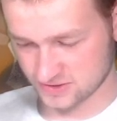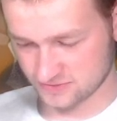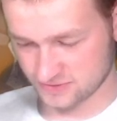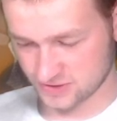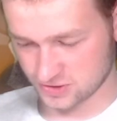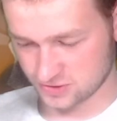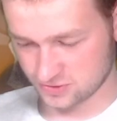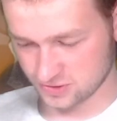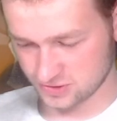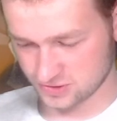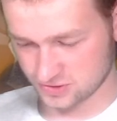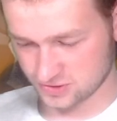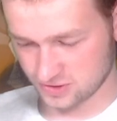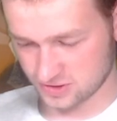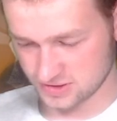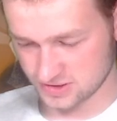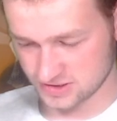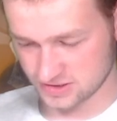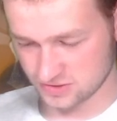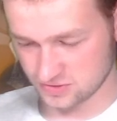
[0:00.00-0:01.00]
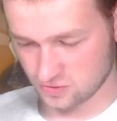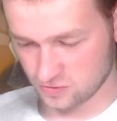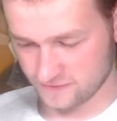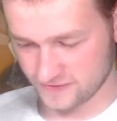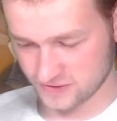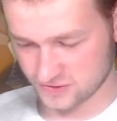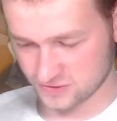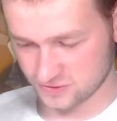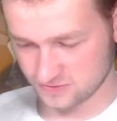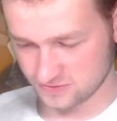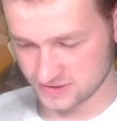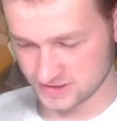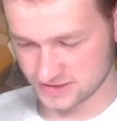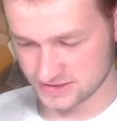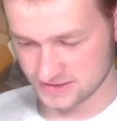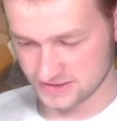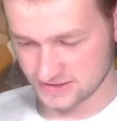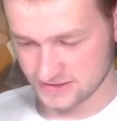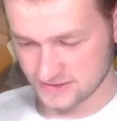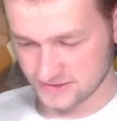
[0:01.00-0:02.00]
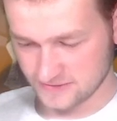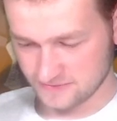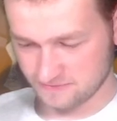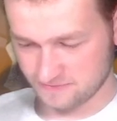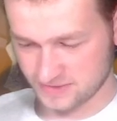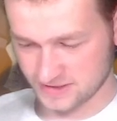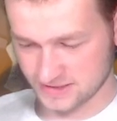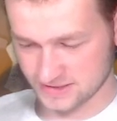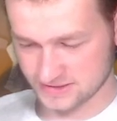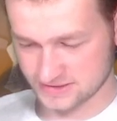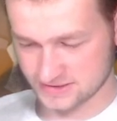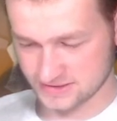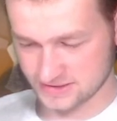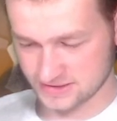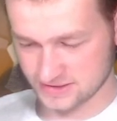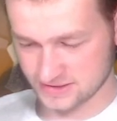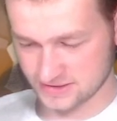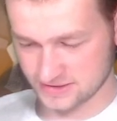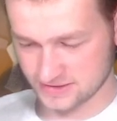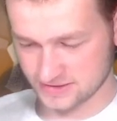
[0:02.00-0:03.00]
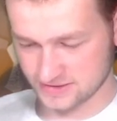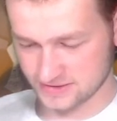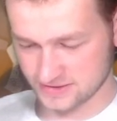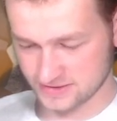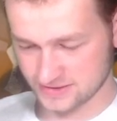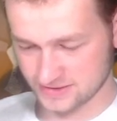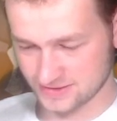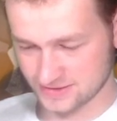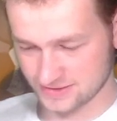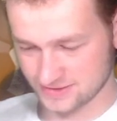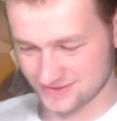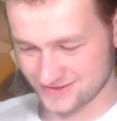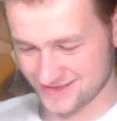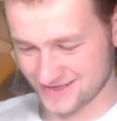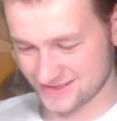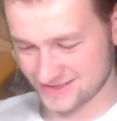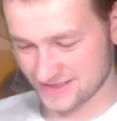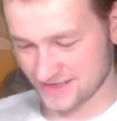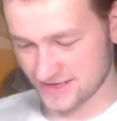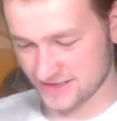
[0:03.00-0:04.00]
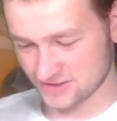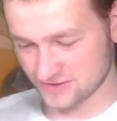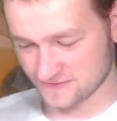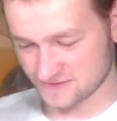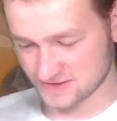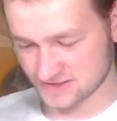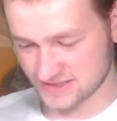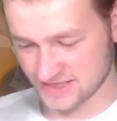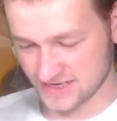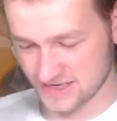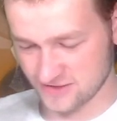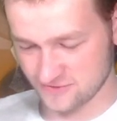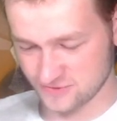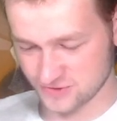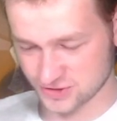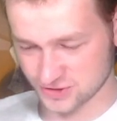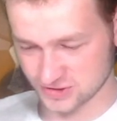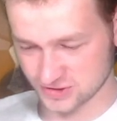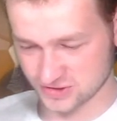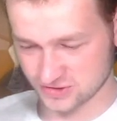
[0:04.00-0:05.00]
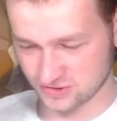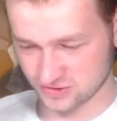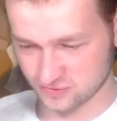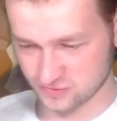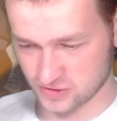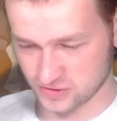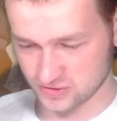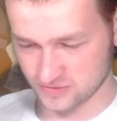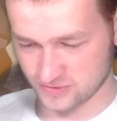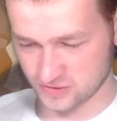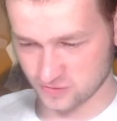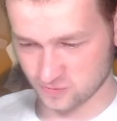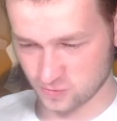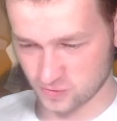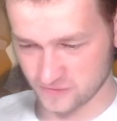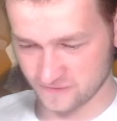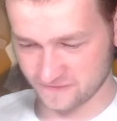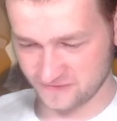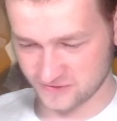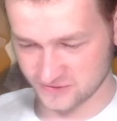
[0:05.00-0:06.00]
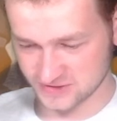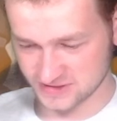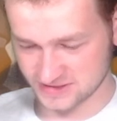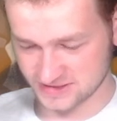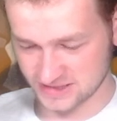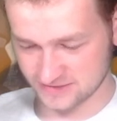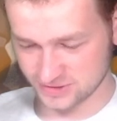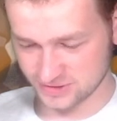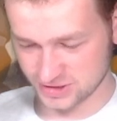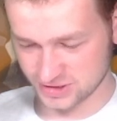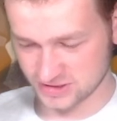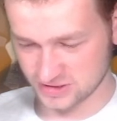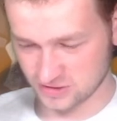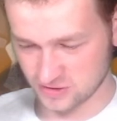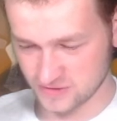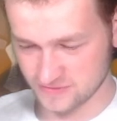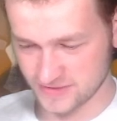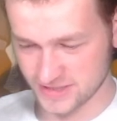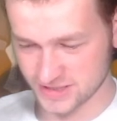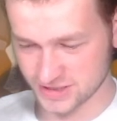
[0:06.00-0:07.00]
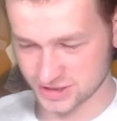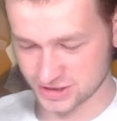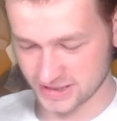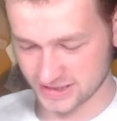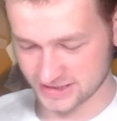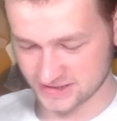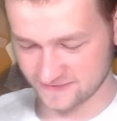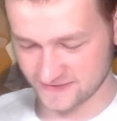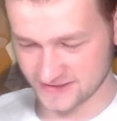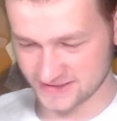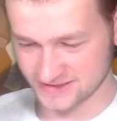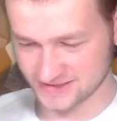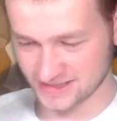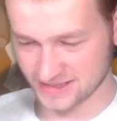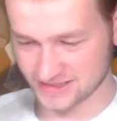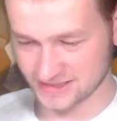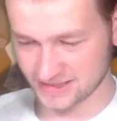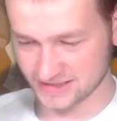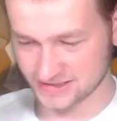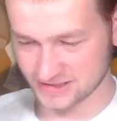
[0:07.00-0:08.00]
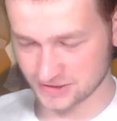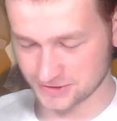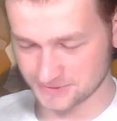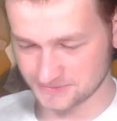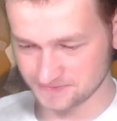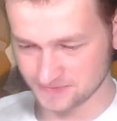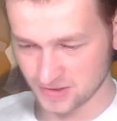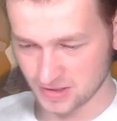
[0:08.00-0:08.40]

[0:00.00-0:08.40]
We could call it an overcommit, but at the end of the day, we just got around about 1000 damage. Now I managed activating the Qingtao.